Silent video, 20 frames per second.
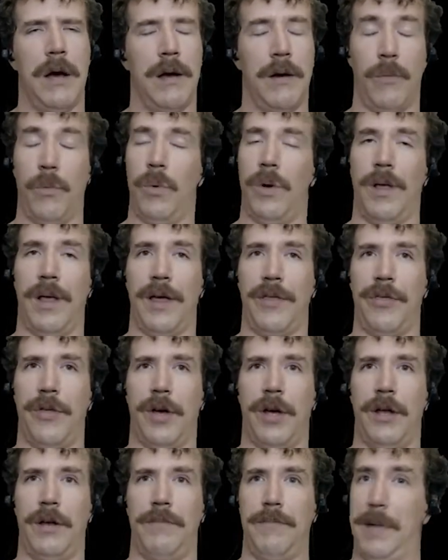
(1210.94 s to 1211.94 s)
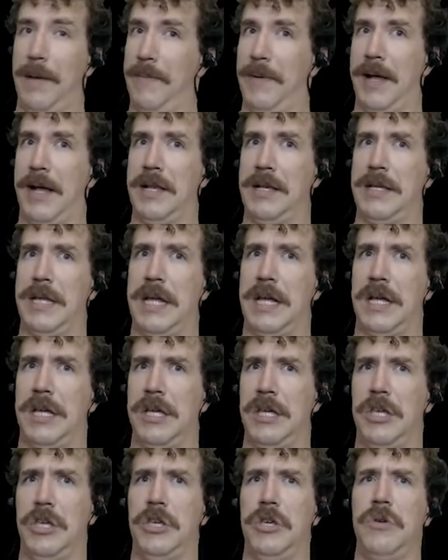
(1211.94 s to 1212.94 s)
Well, I thought maybe I'd
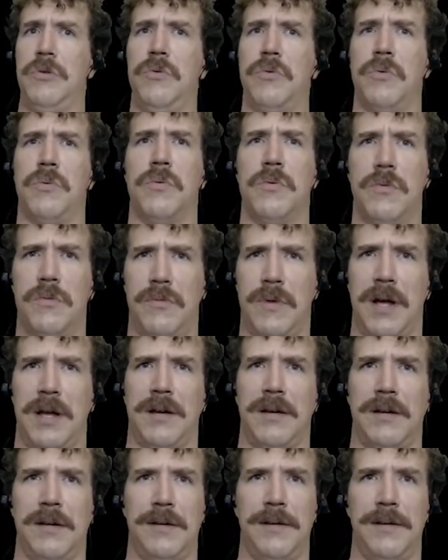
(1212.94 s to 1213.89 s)
take you, Rhonda.